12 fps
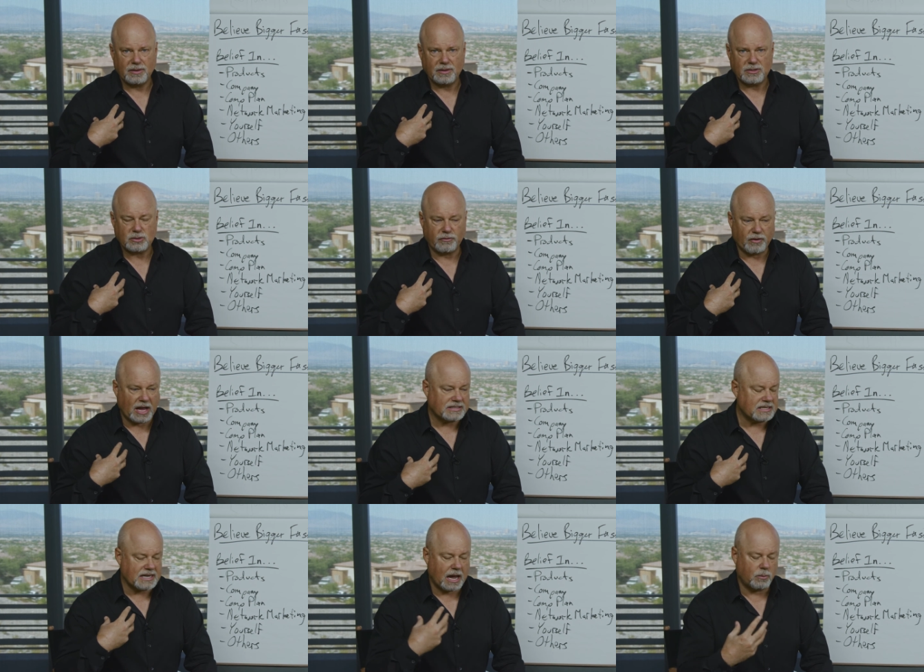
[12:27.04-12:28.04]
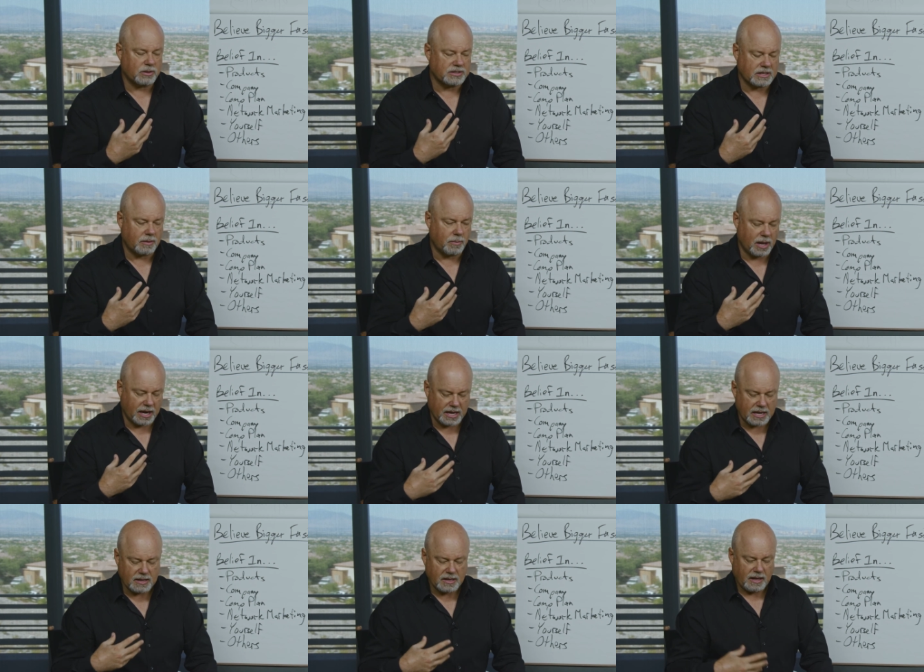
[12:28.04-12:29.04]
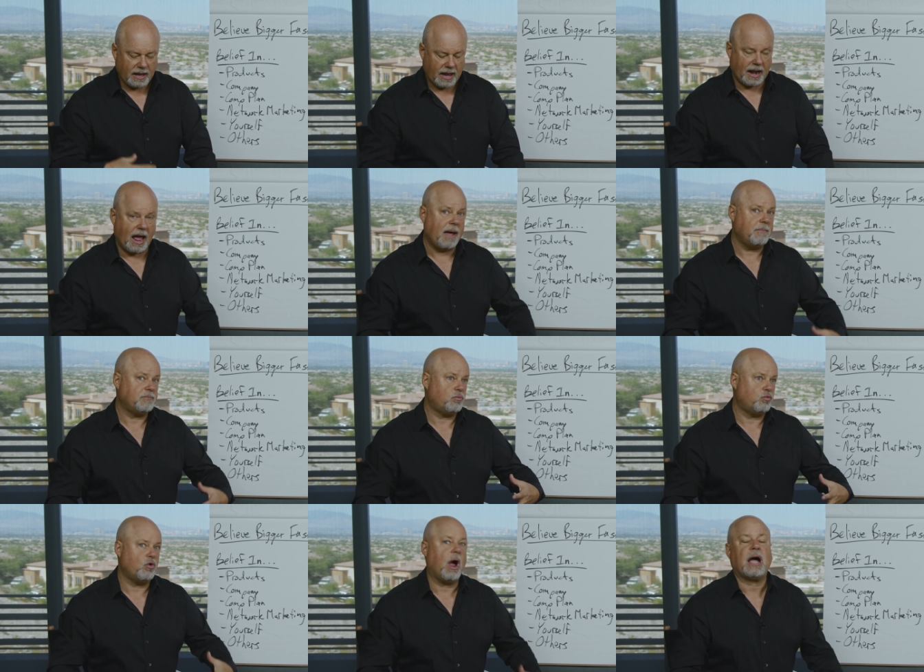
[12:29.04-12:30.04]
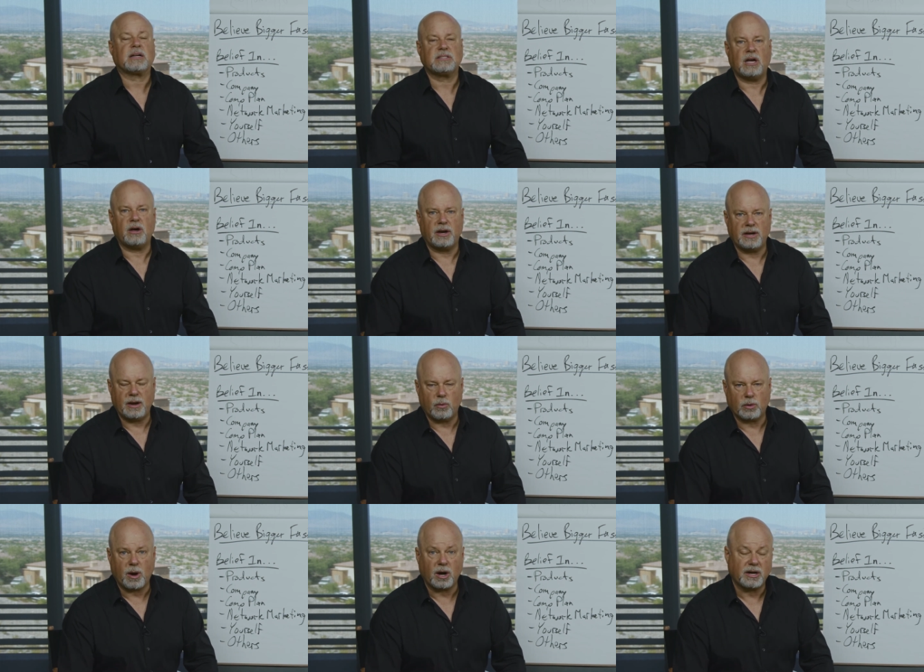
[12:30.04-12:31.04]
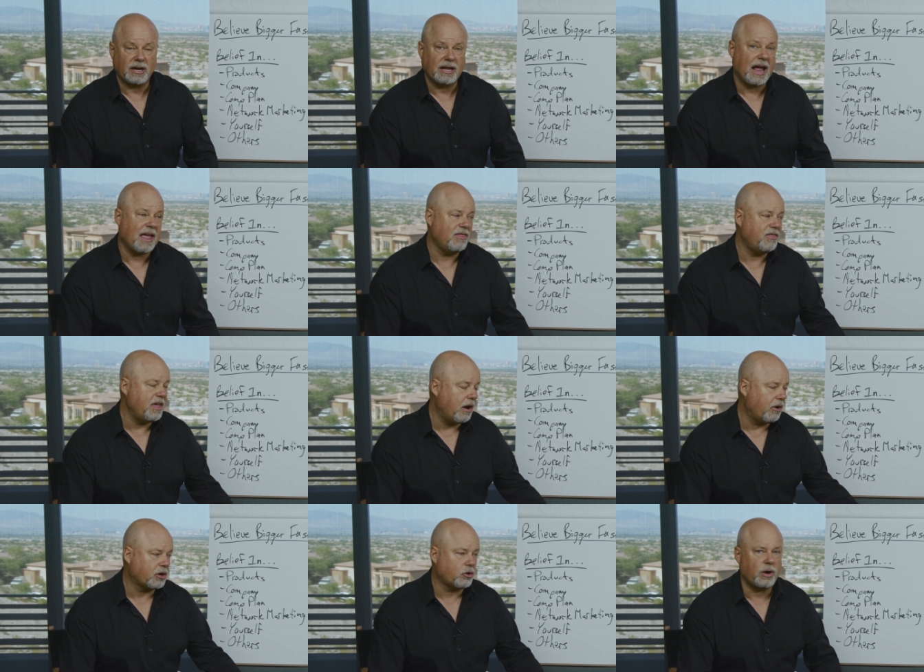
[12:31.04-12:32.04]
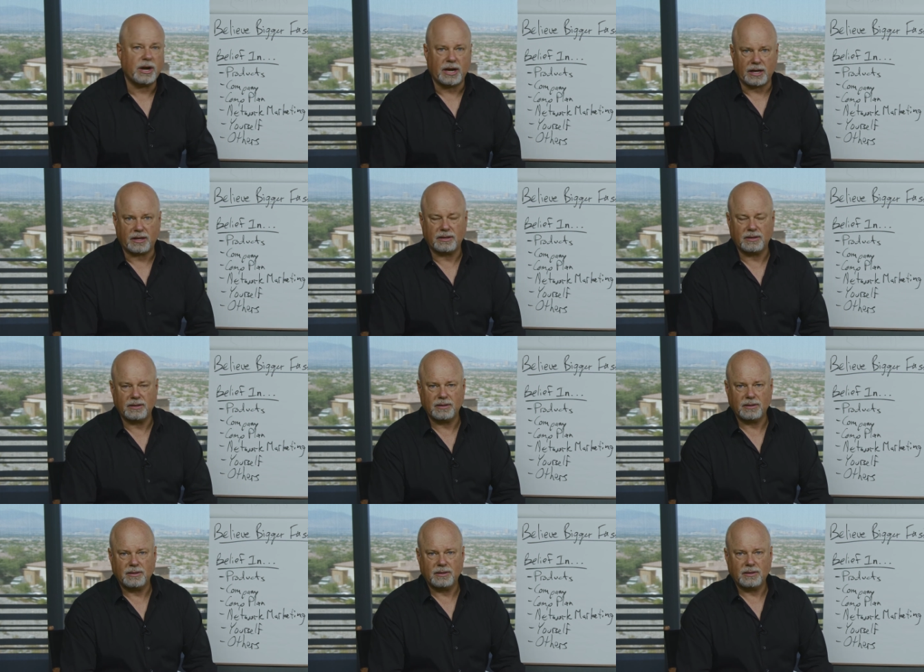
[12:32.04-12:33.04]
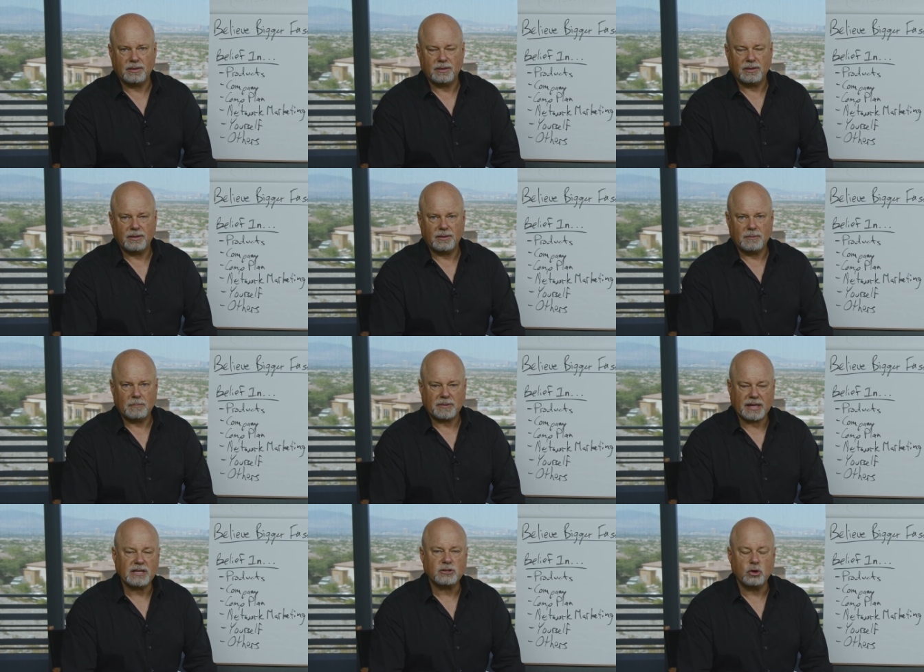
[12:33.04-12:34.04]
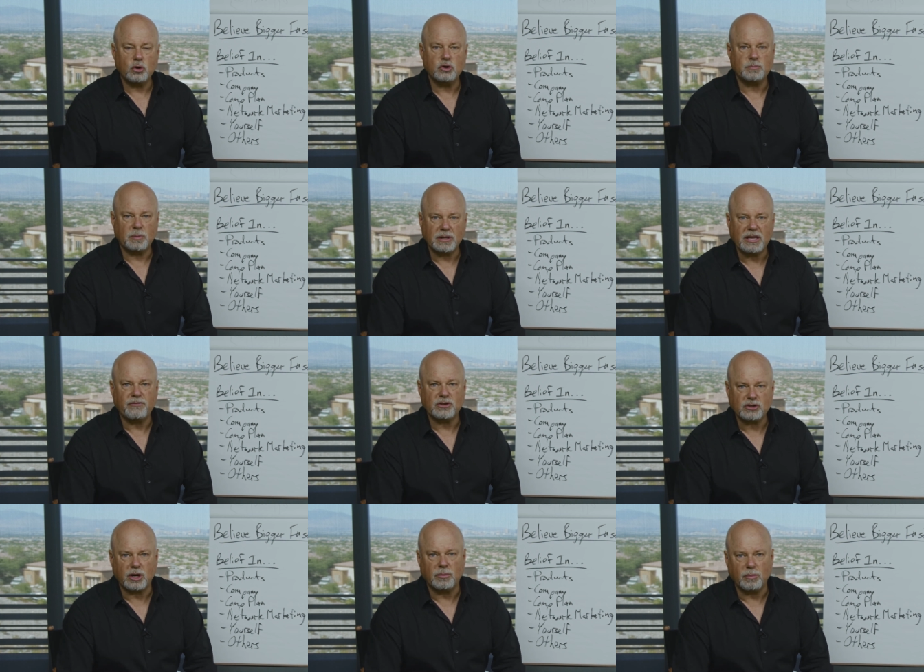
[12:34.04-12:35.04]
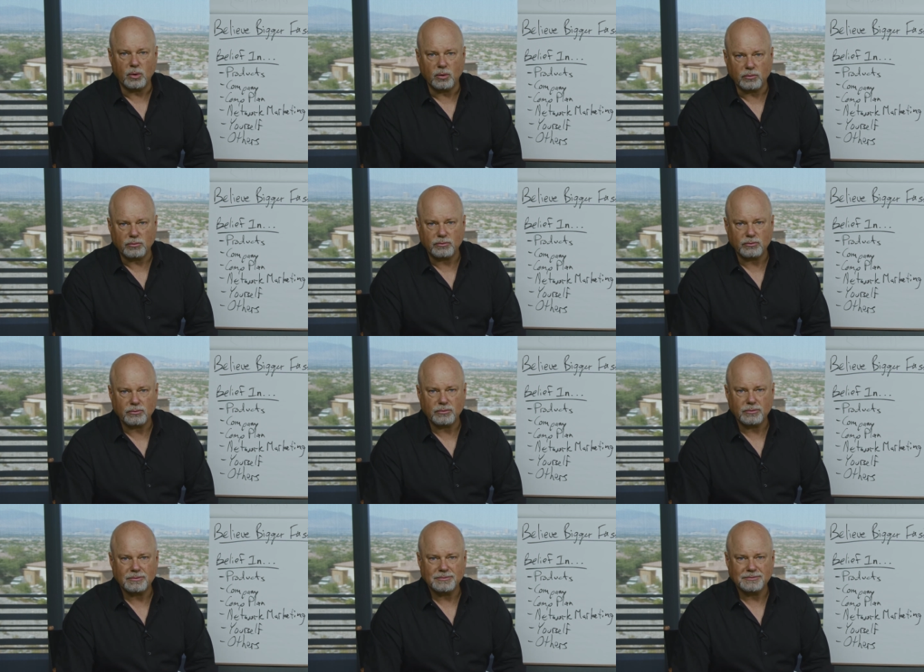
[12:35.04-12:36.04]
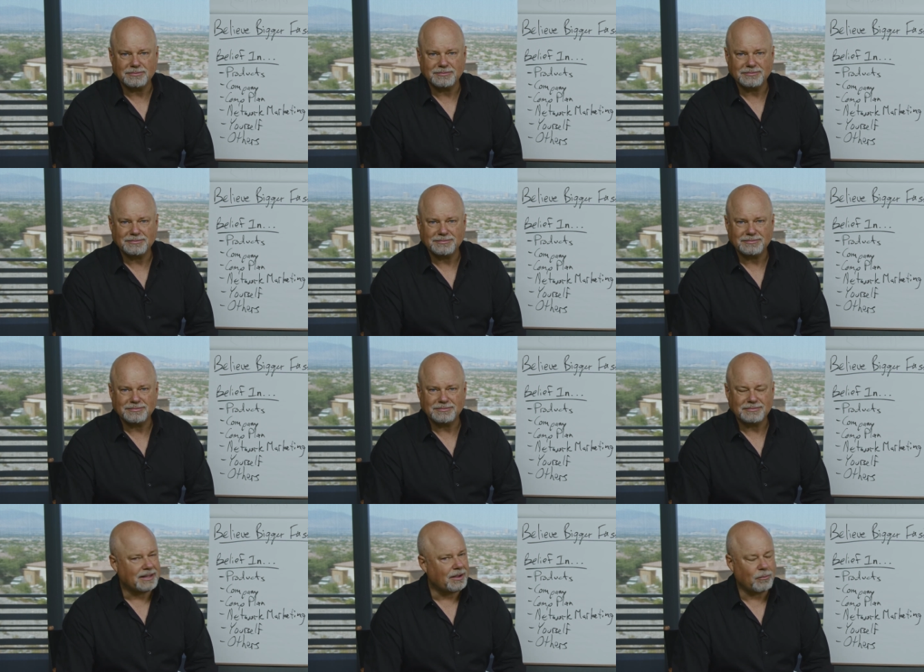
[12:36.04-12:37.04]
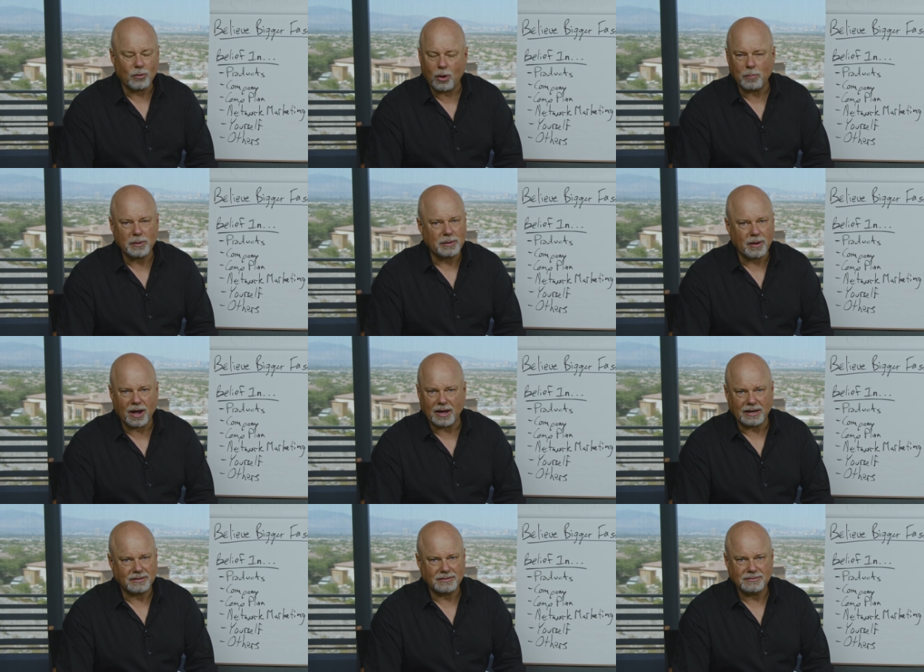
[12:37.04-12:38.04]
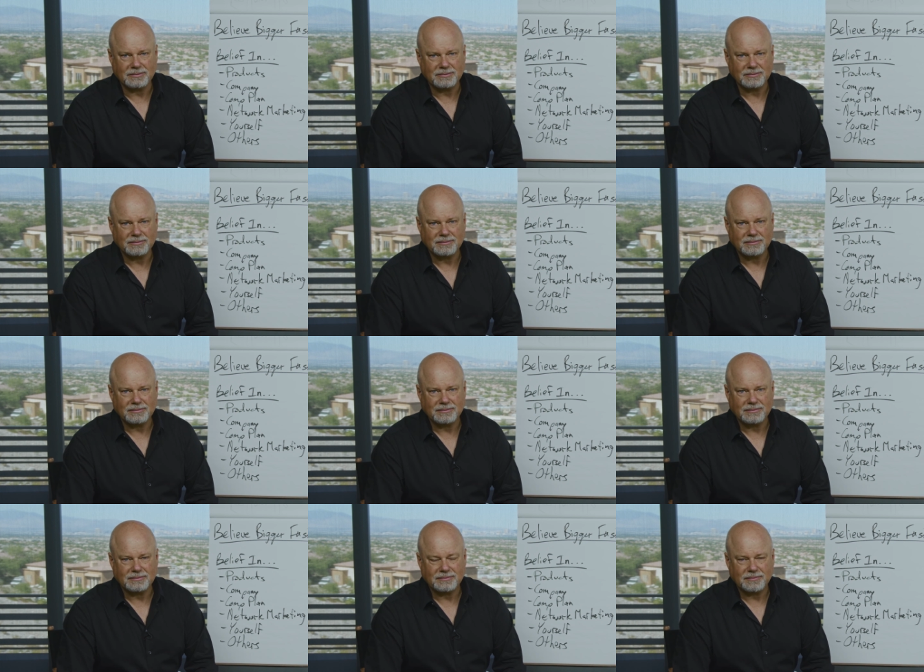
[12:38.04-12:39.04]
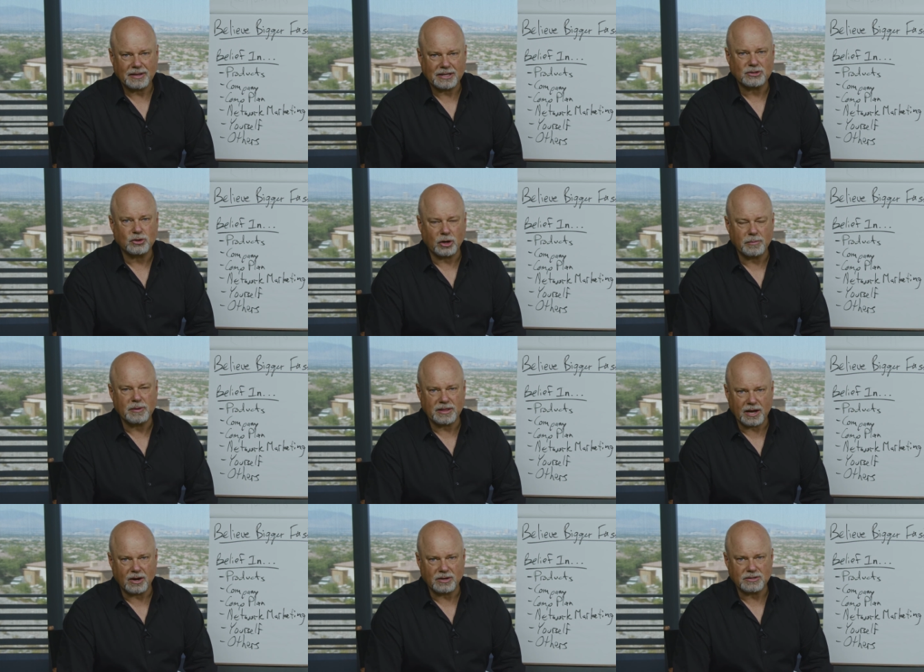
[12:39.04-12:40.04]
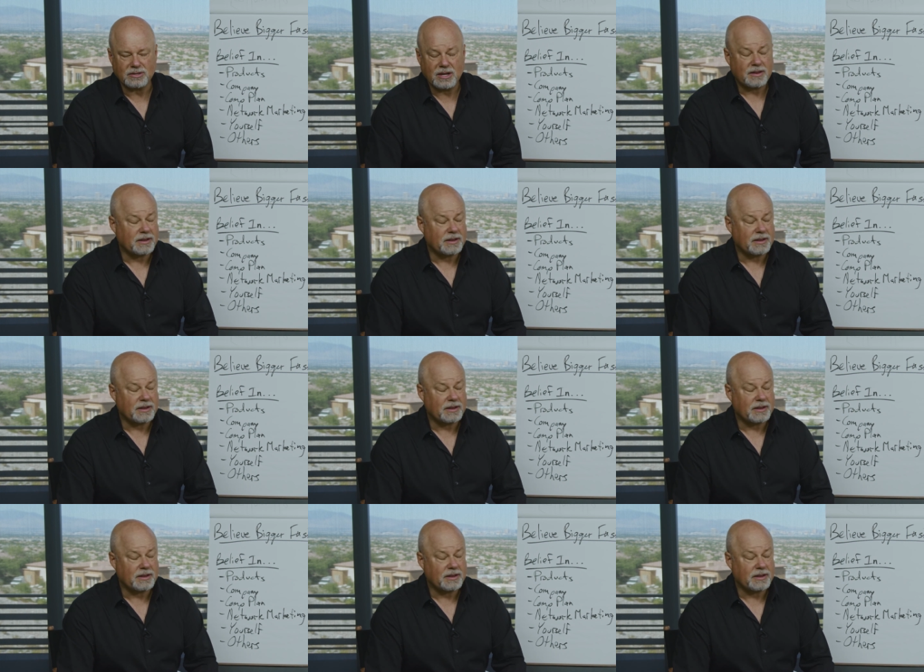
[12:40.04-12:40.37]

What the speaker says: So if I sit down with somebody and I'm rock solid on network marketing and they're a critic, guess whose belief is going to move? It won't be mine. It's going to be theirs.